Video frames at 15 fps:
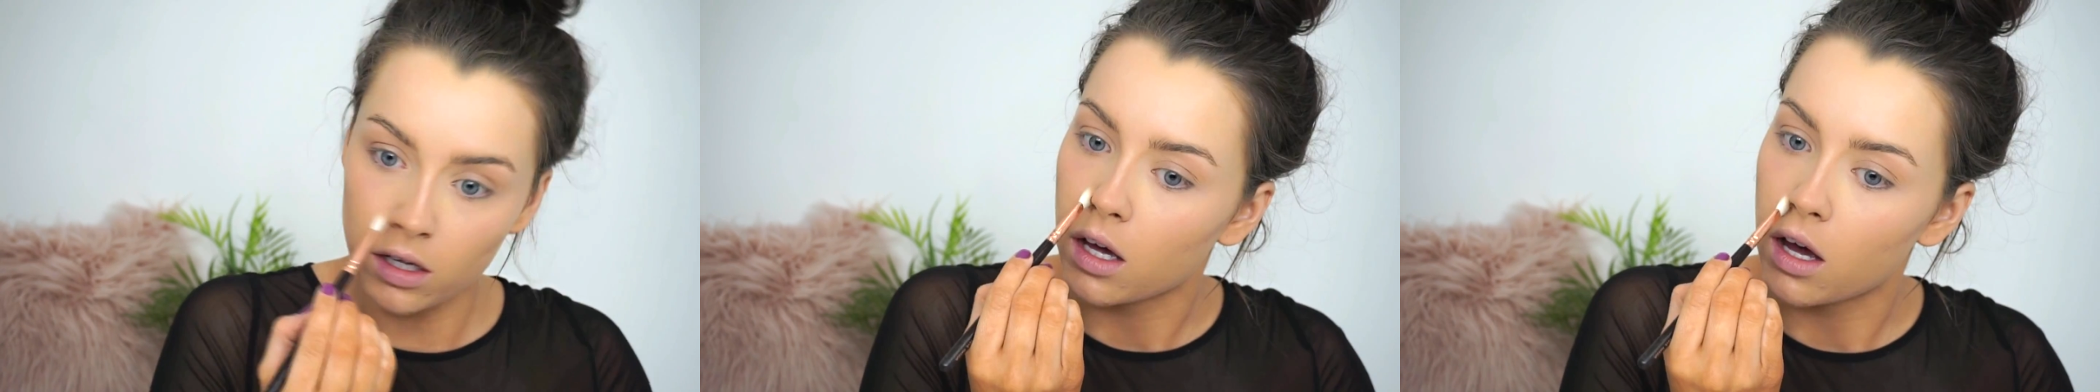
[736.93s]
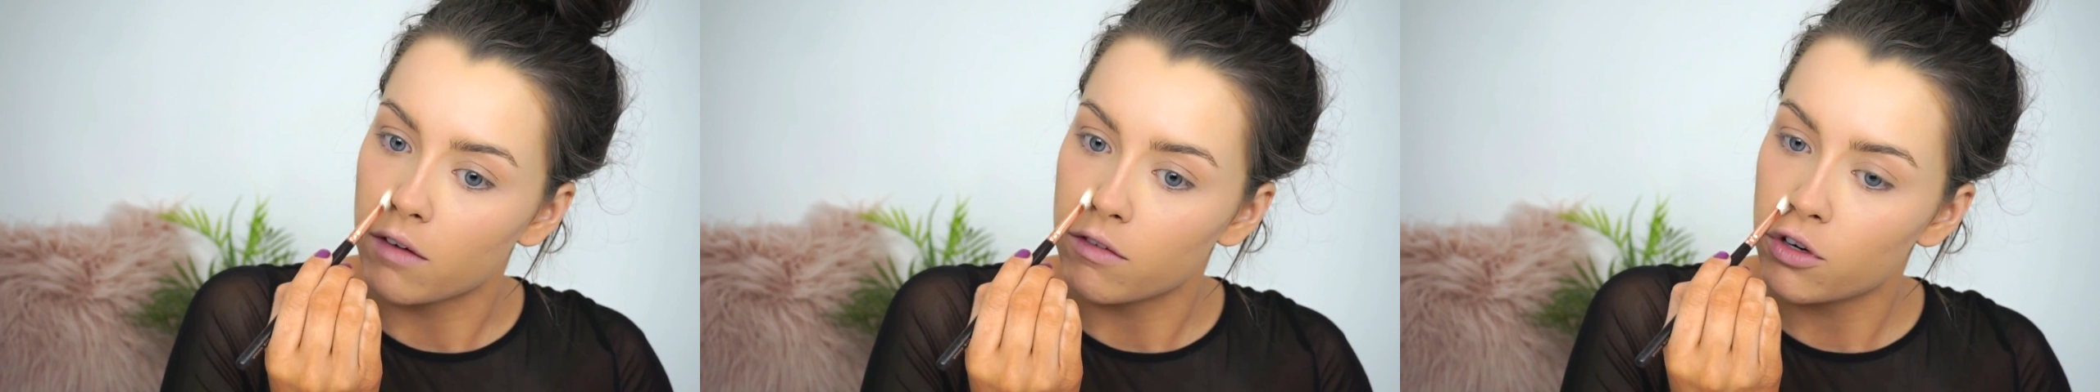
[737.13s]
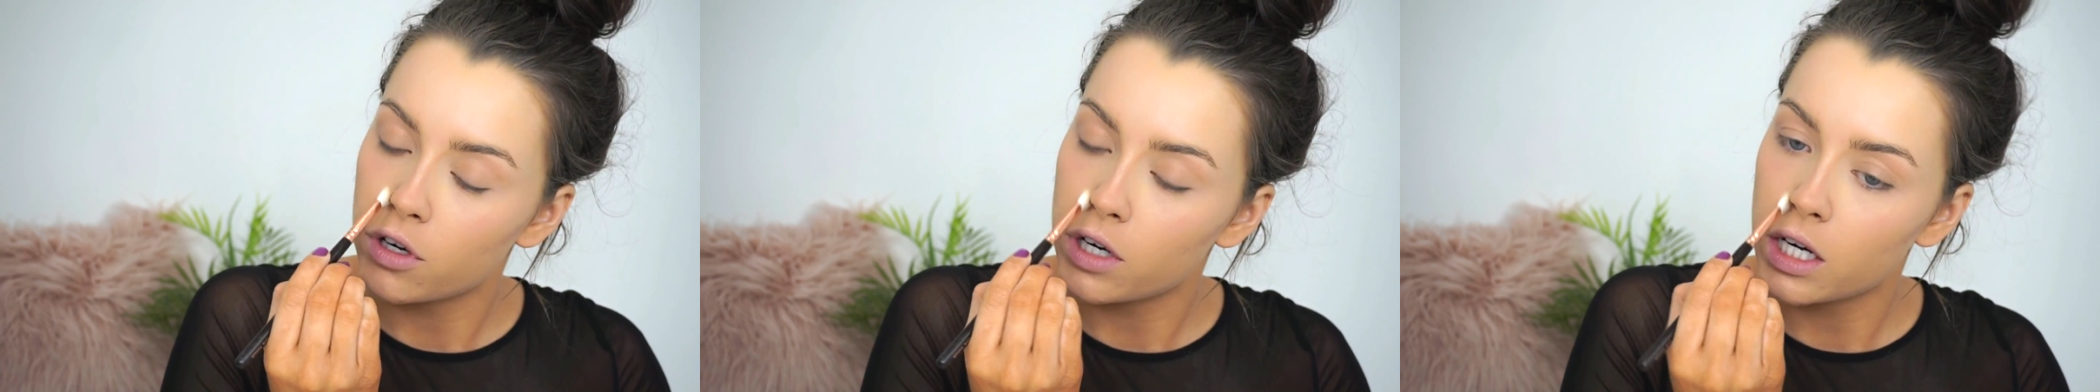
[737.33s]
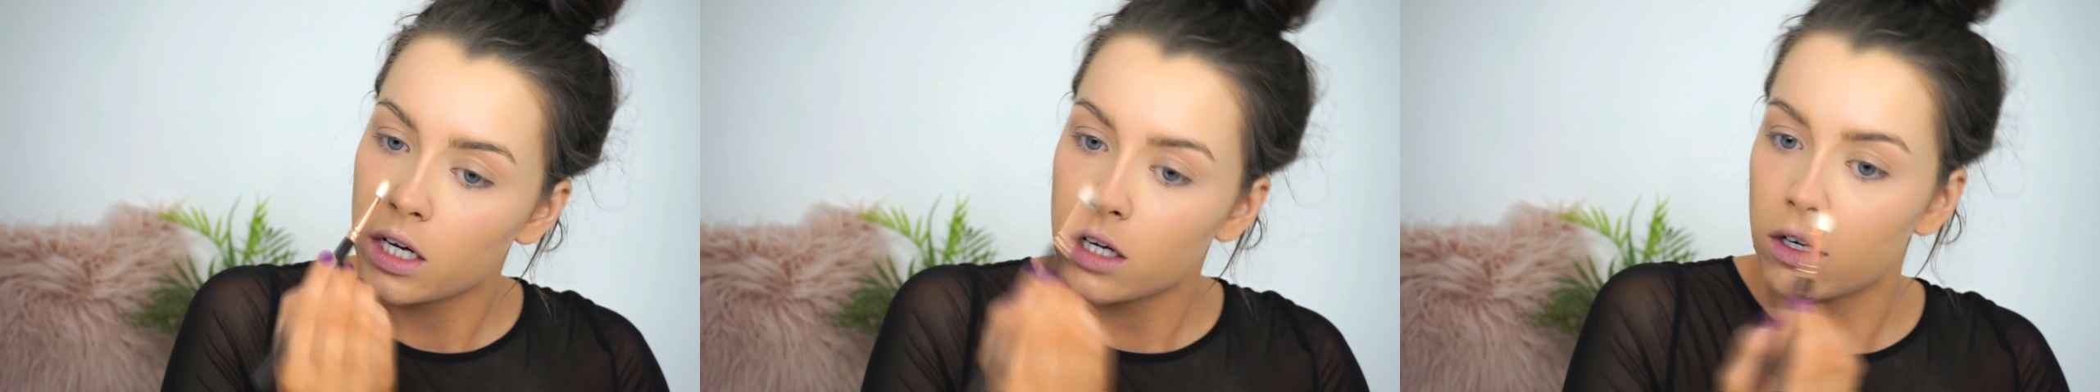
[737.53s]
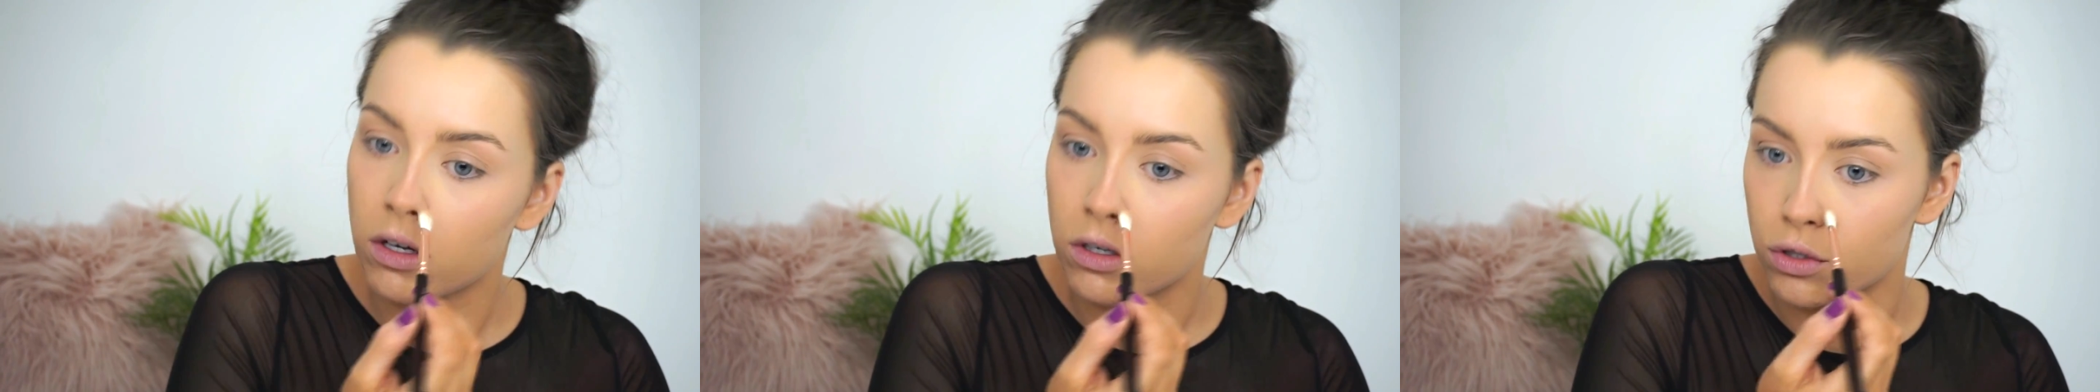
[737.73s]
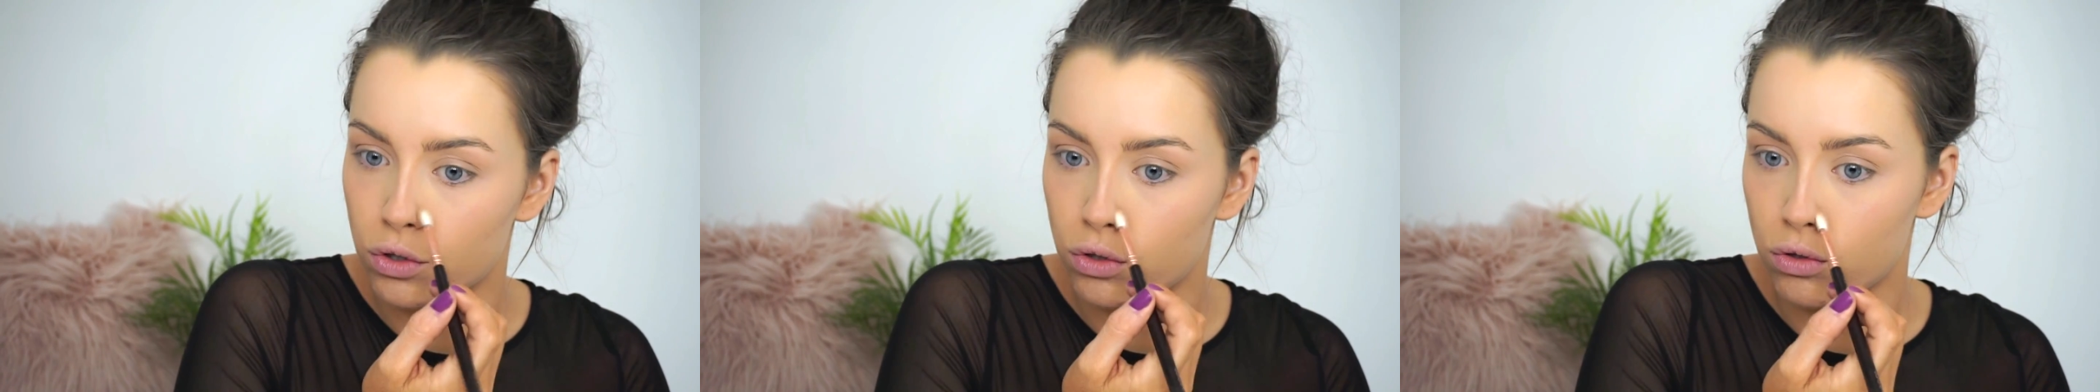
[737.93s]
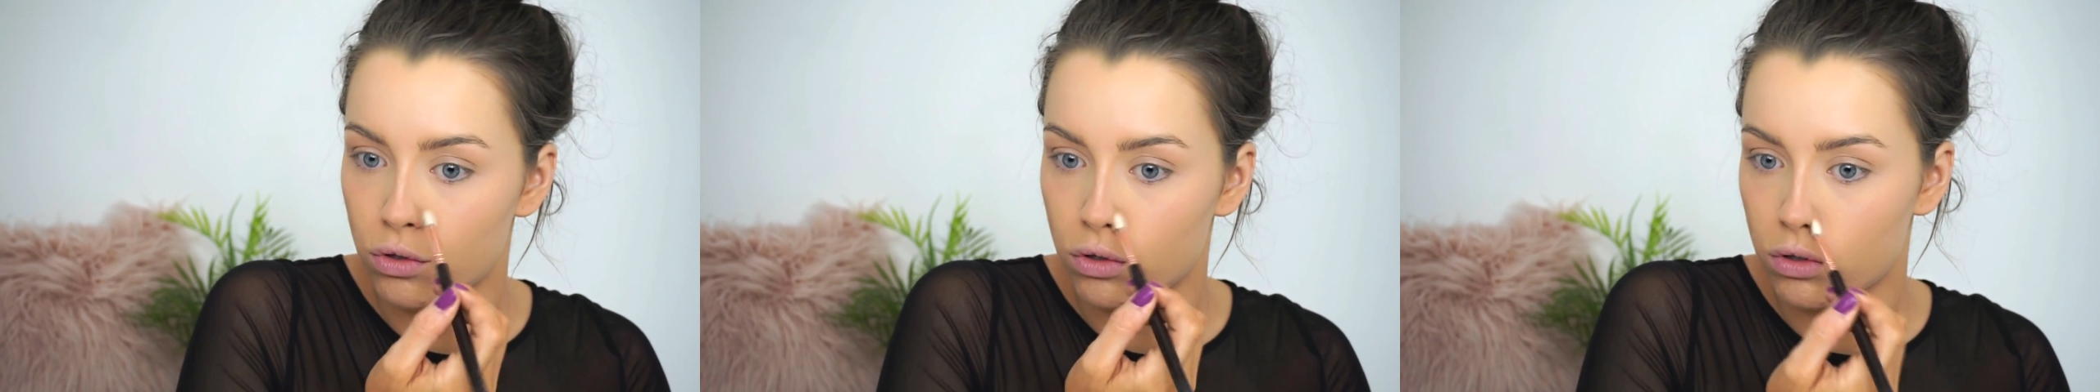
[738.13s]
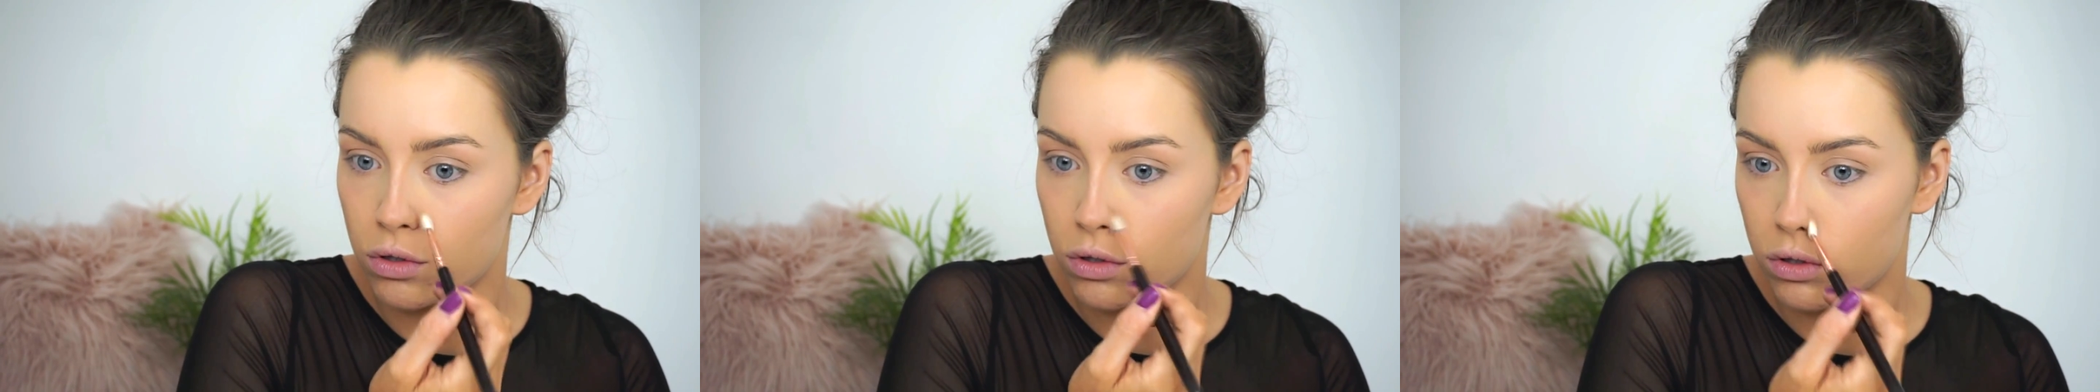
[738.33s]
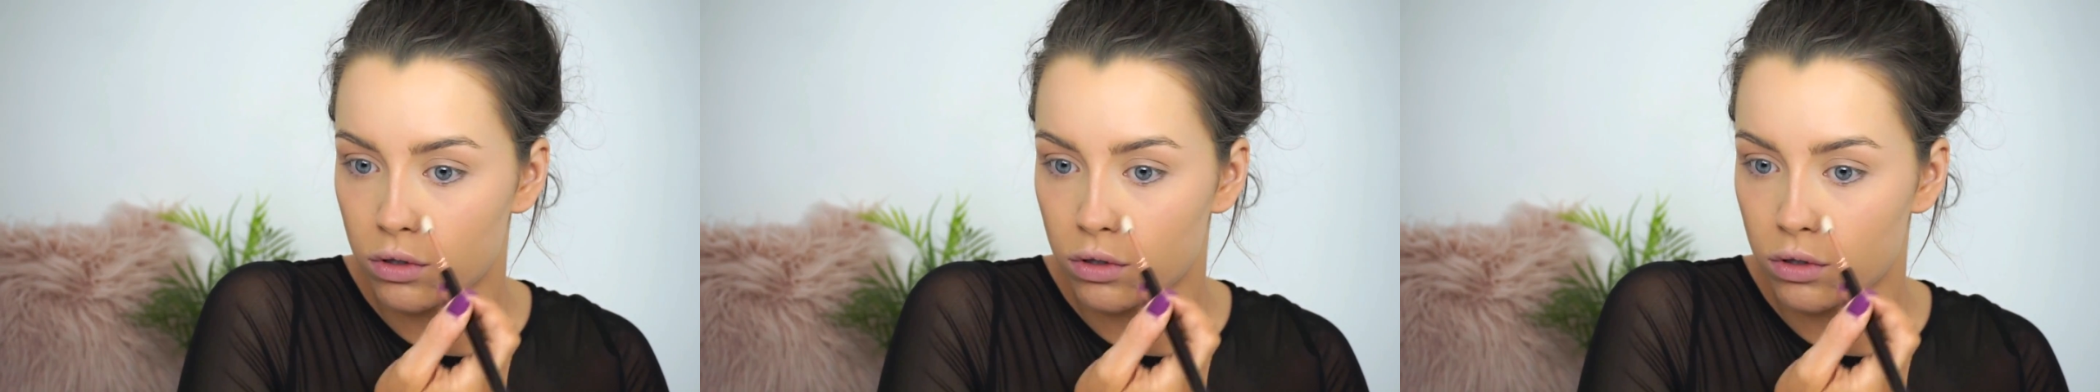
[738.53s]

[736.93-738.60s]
cover it in contour.